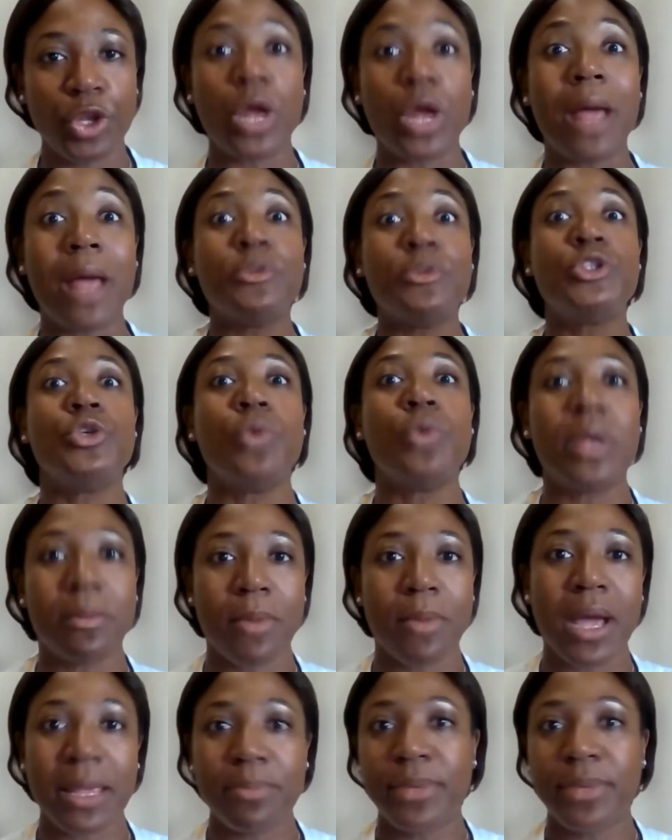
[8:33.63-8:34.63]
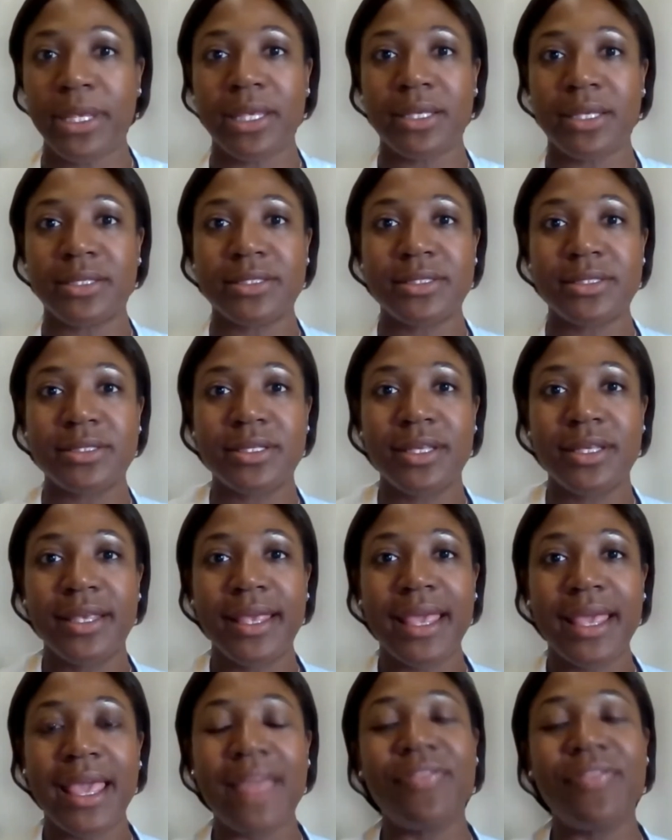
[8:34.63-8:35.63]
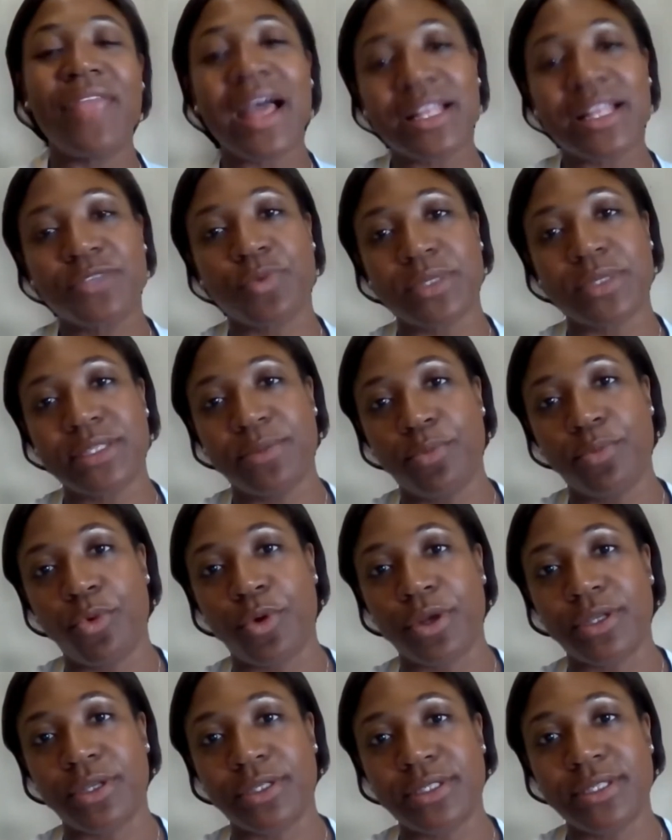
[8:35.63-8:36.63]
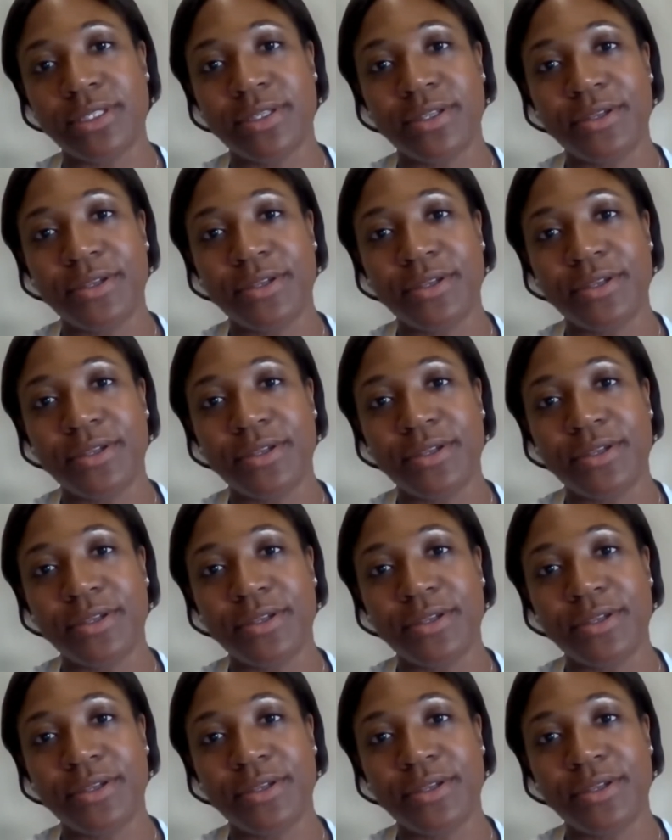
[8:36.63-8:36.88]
I'm doing my piece. And that's what's important.